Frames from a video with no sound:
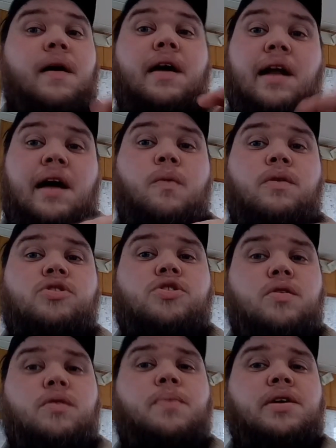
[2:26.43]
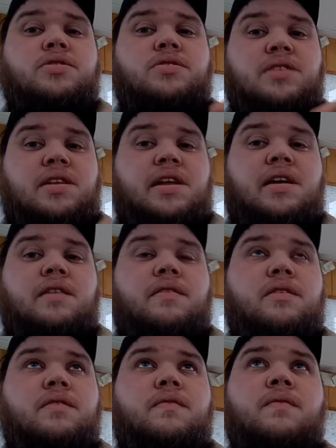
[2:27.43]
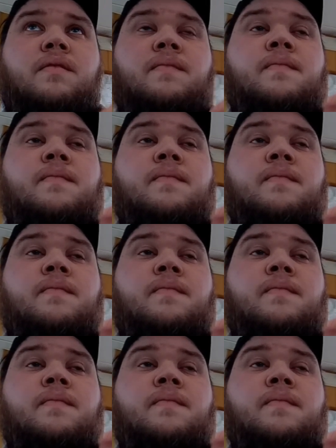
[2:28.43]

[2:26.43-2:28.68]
And I will show the pictures at the end of the